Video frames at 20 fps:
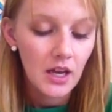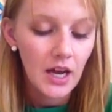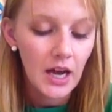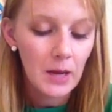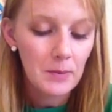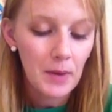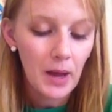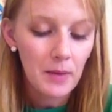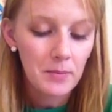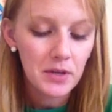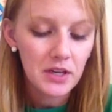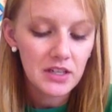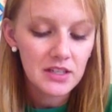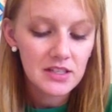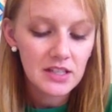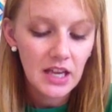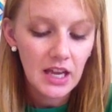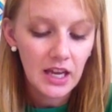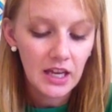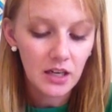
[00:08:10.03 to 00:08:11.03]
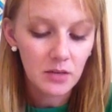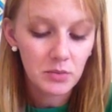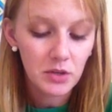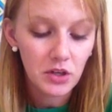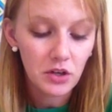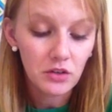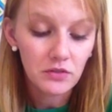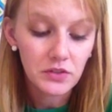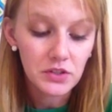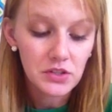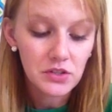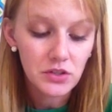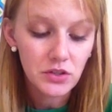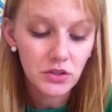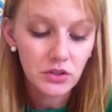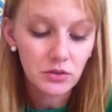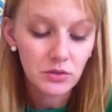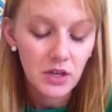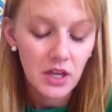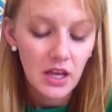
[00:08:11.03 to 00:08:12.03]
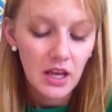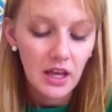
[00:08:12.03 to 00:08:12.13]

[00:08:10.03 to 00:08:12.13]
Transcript: I'm happy to see Hannah, but nervous too.